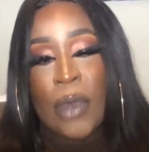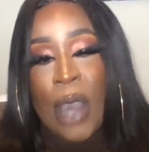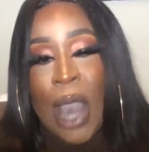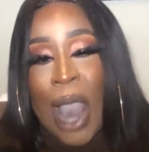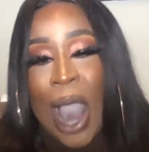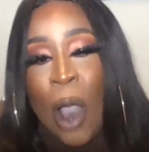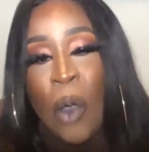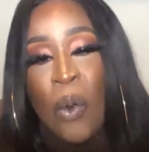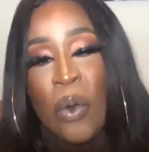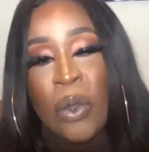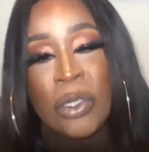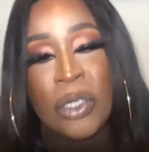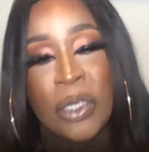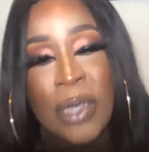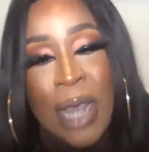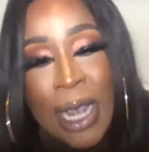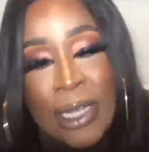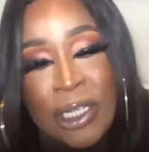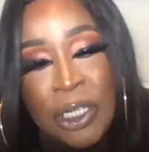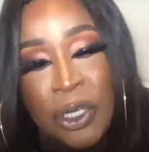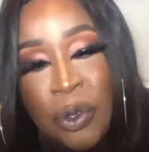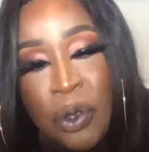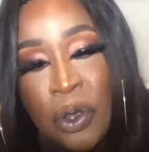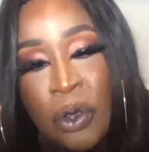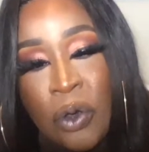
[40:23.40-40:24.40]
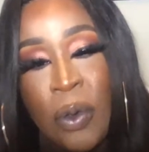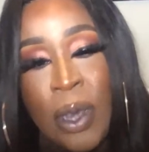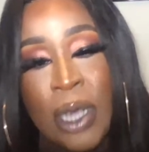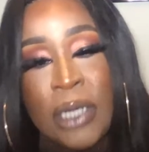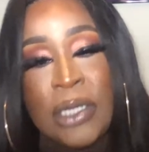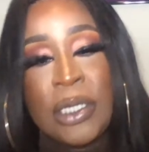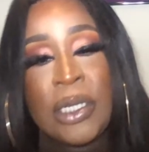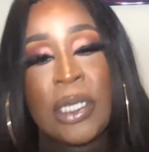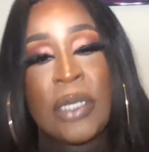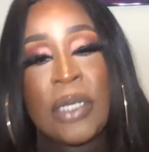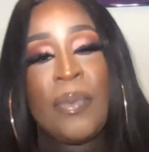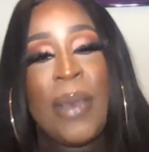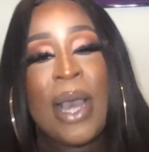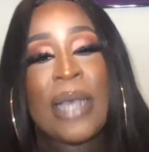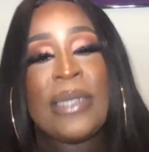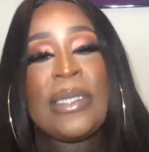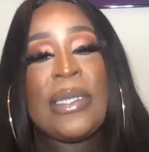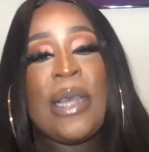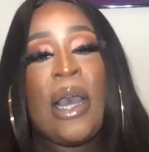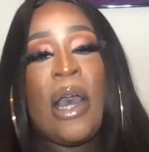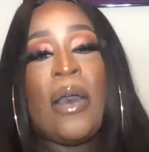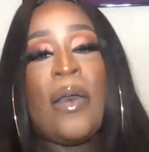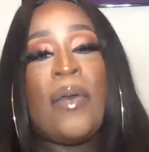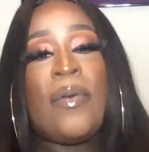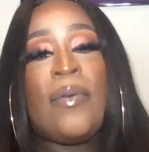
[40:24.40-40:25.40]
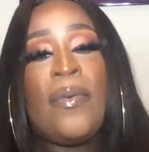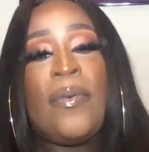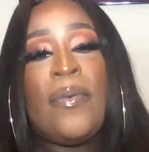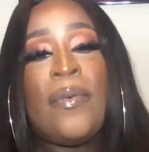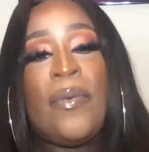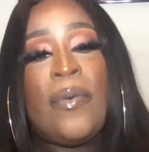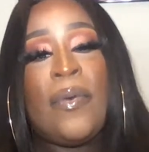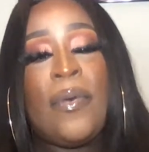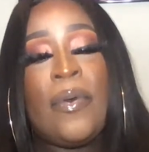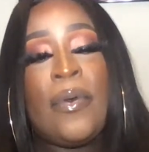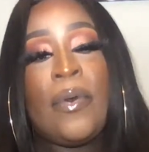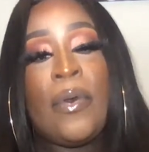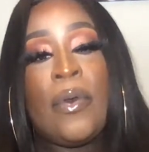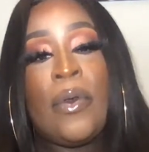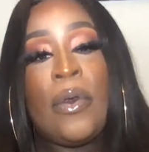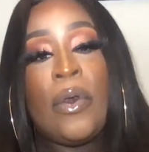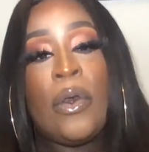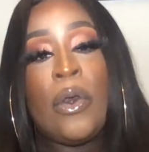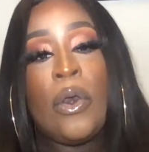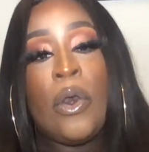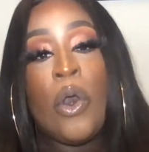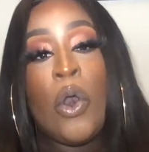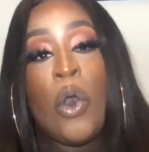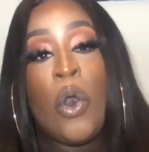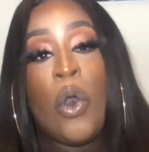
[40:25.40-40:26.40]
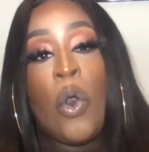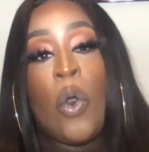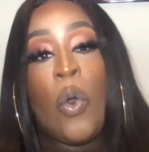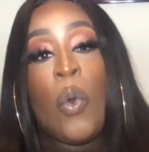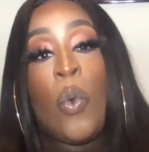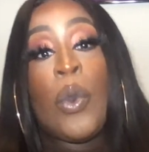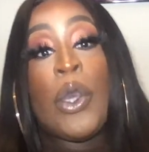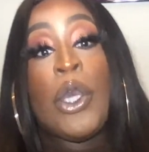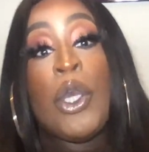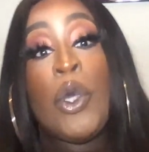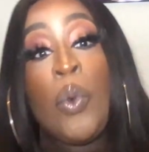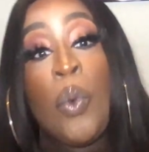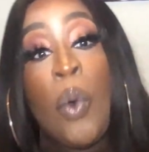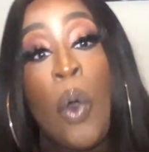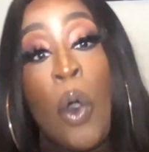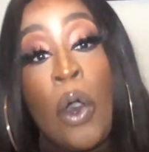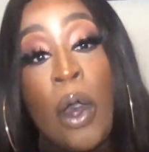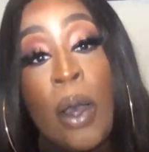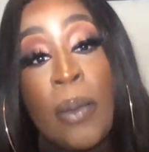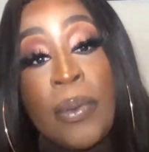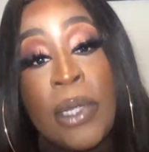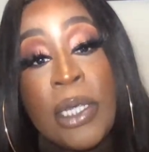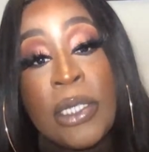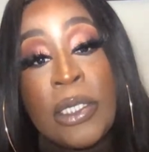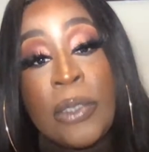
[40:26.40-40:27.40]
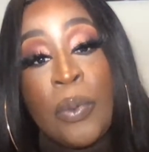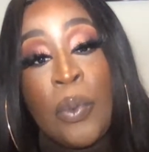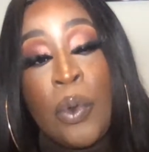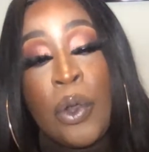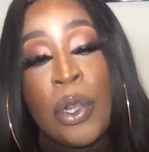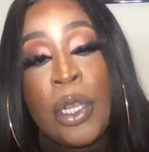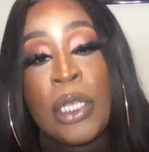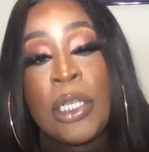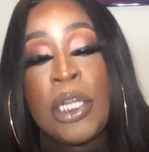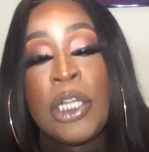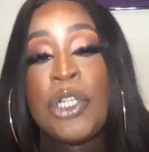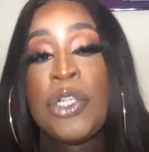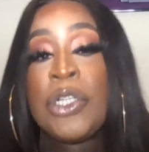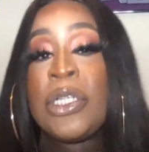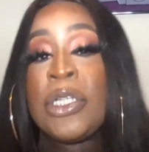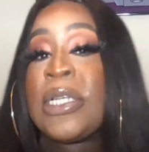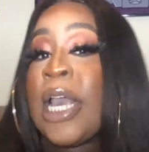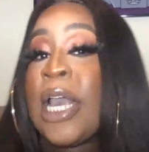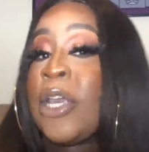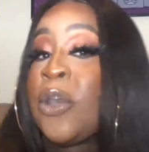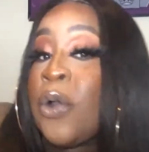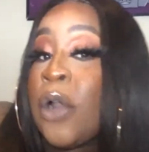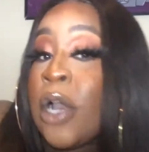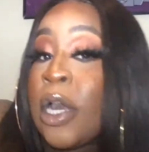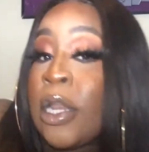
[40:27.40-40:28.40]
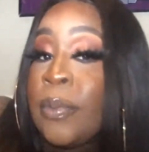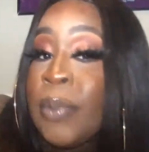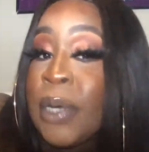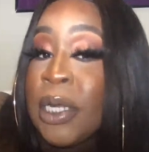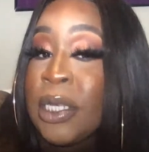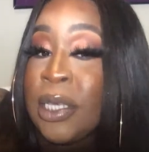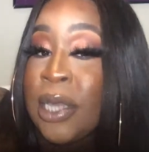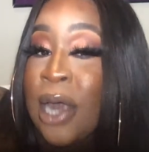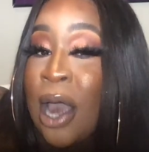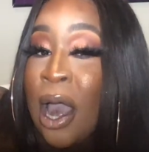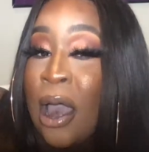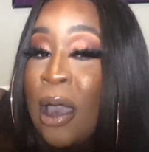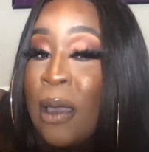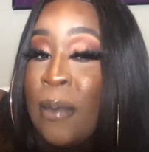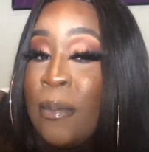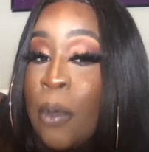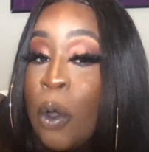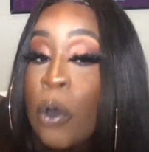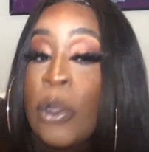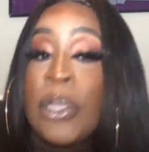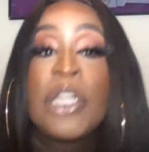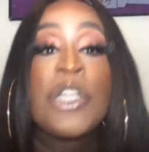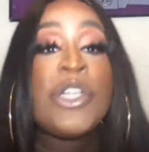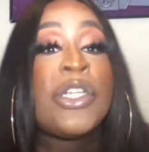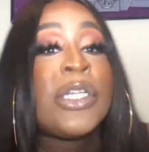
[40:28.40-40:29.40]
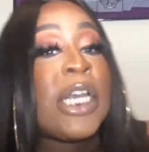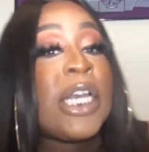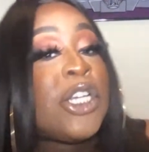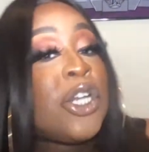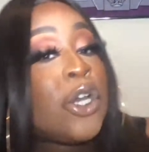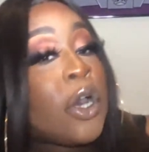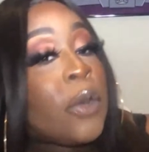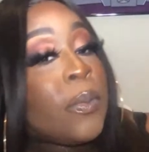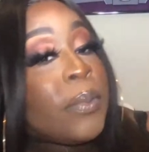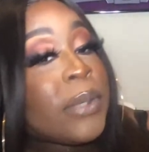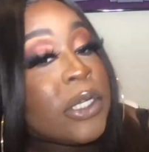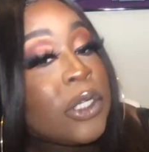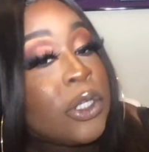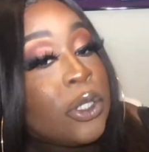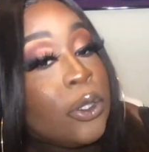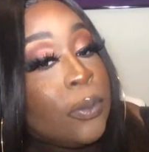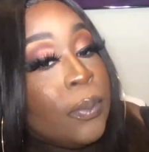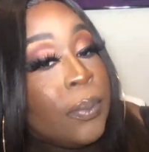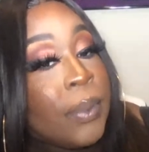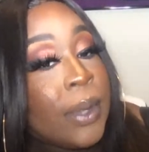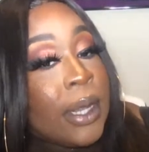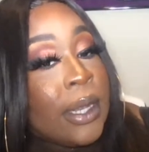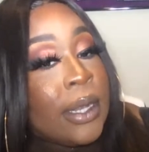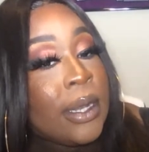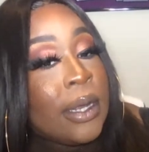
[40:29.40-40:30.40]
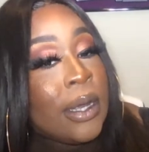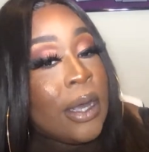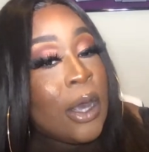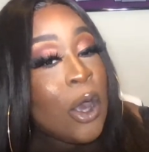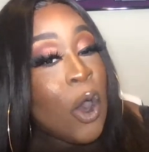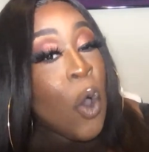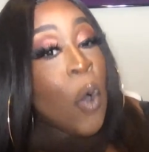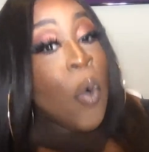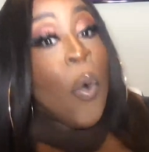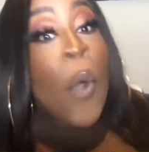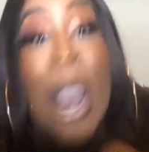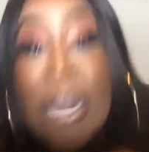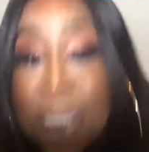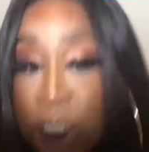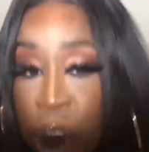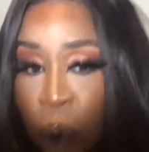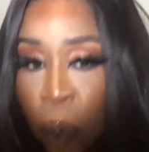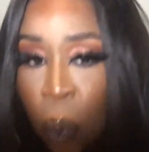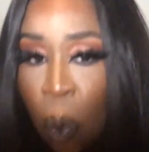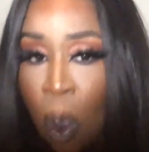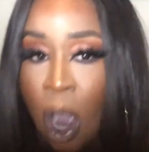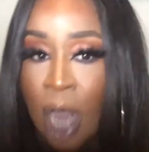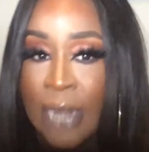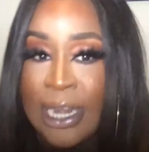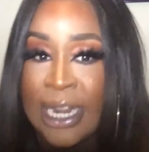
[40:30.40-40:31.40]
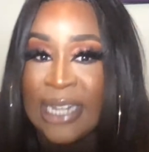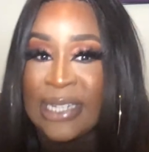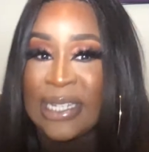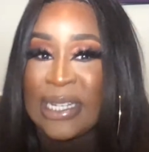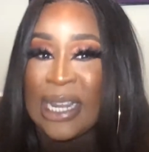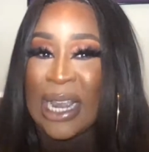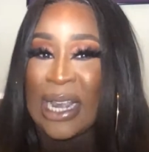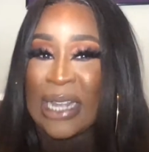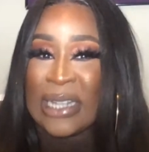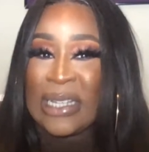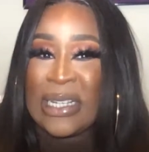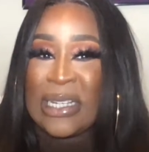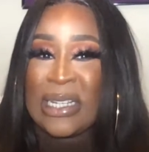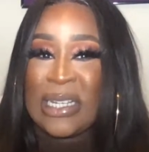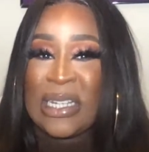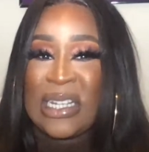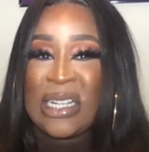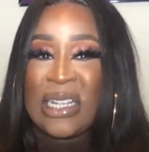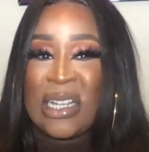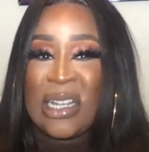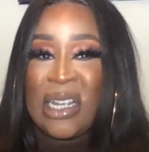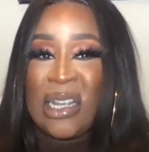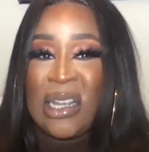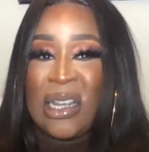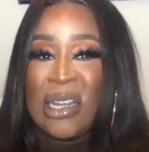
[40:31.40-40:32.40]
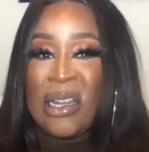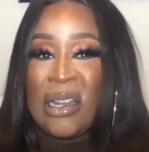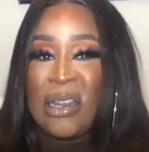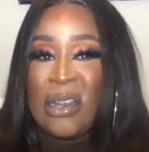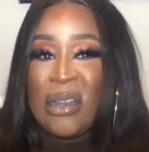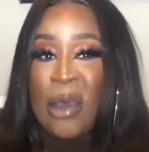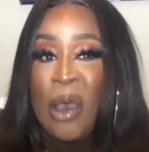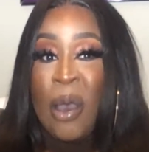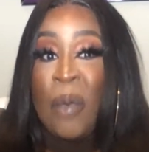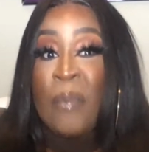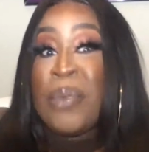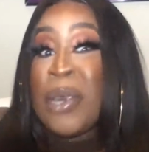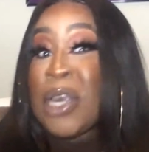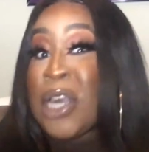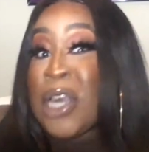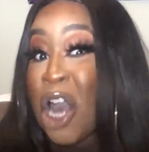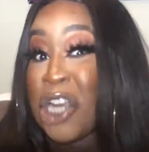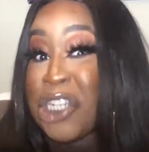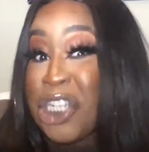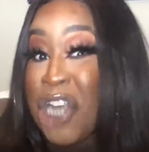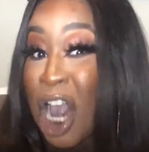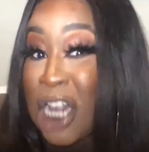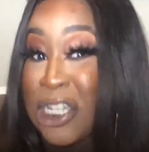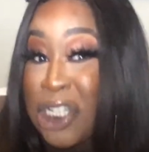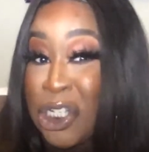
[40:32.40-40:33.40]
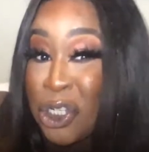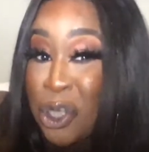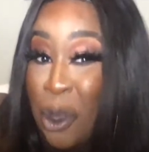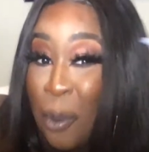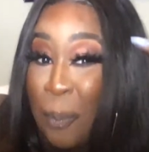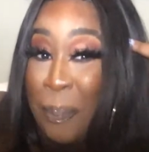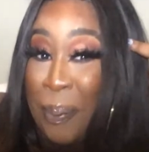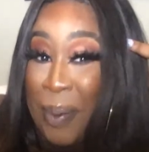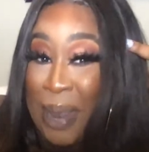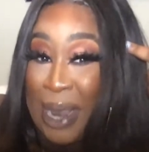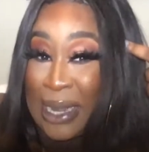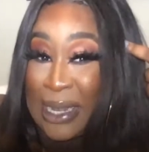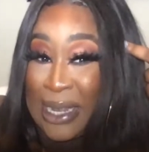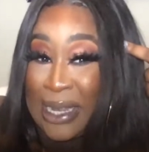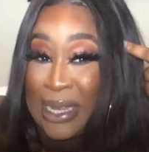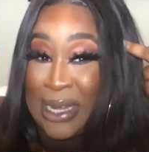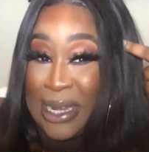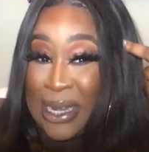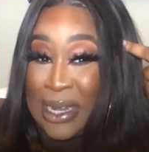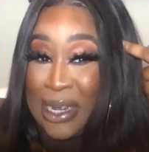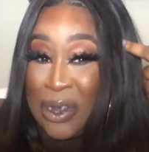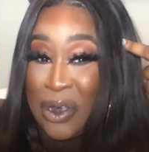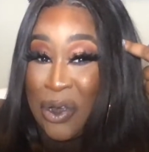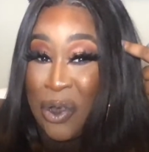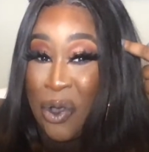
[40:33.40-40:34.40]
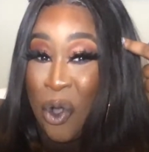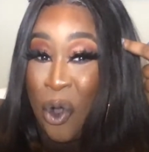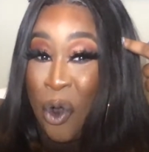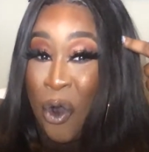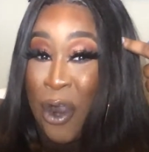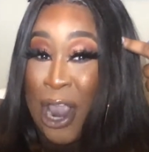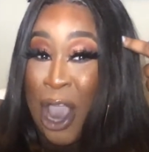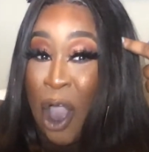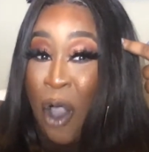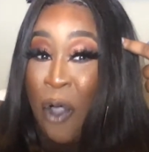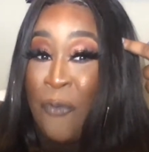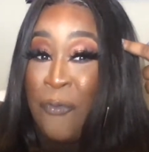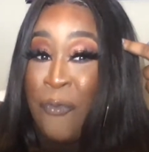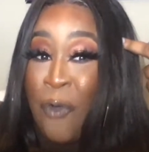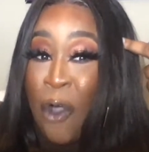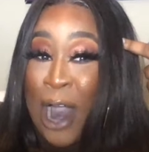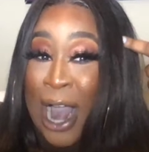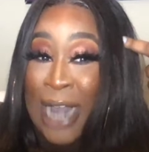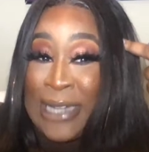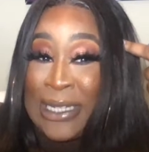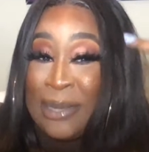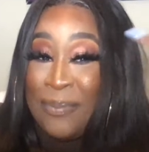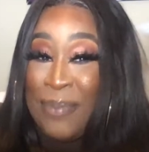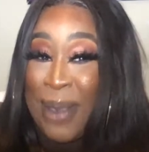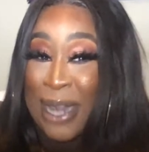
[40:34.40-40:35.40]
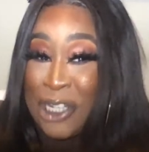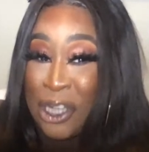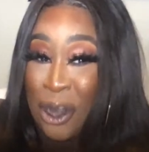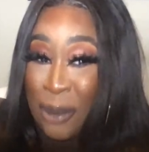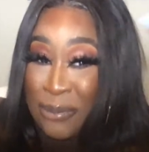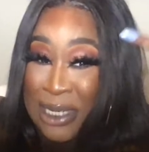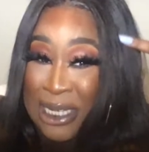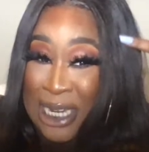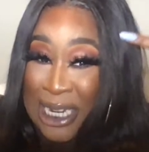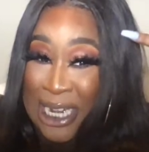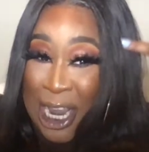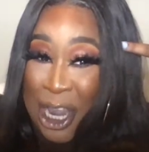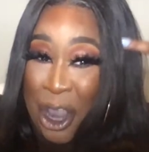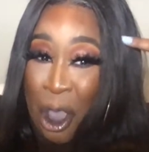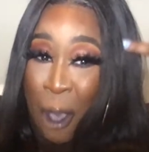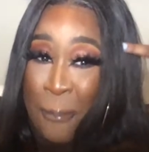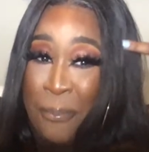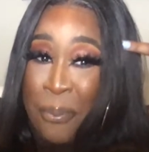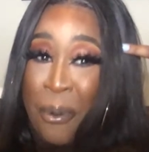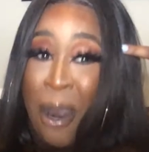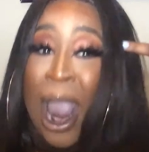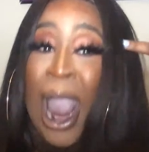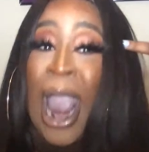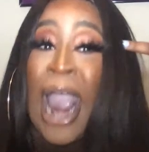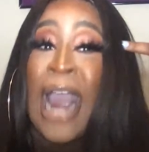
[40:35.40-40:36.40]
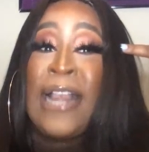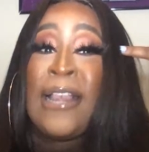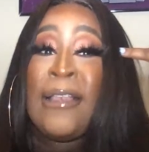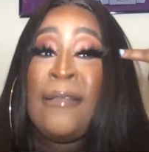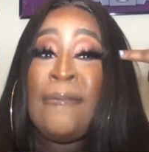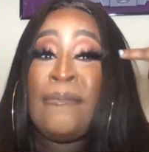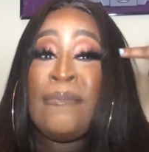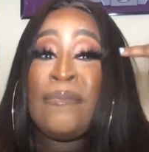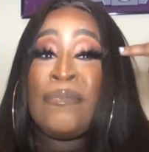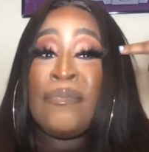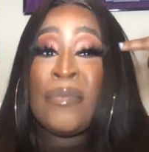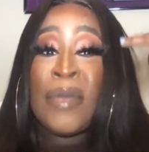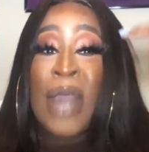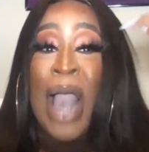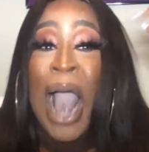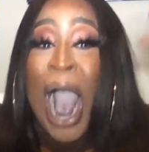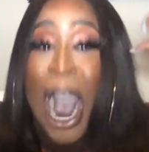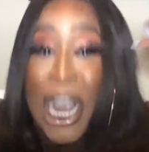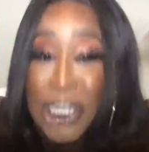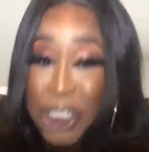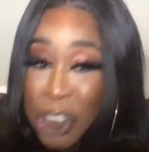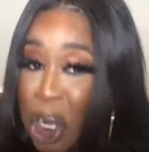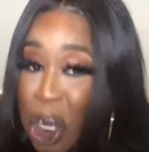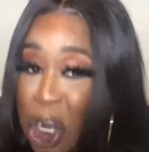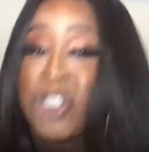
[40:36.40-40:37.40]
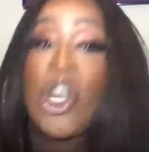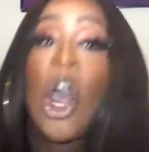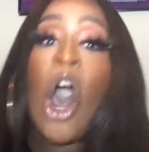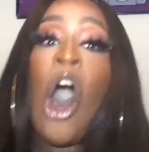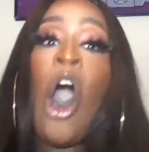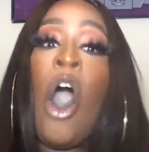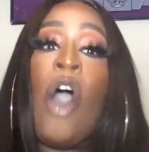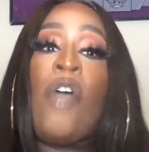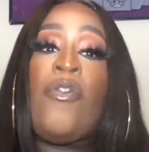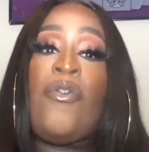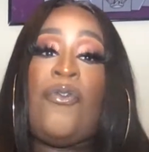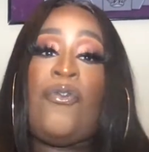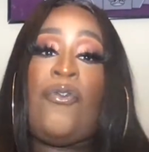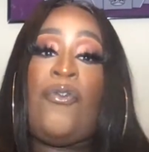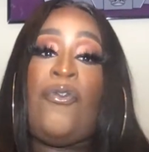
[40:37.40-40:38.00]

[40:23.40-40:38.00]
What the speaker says: I want to ask you a question myself. When you woke up this morning, did you say you were going to be dumb or did you say you're going to be stupid? Which one is it? Because you're stupid. Or you're focusing on something in your brain has shut off.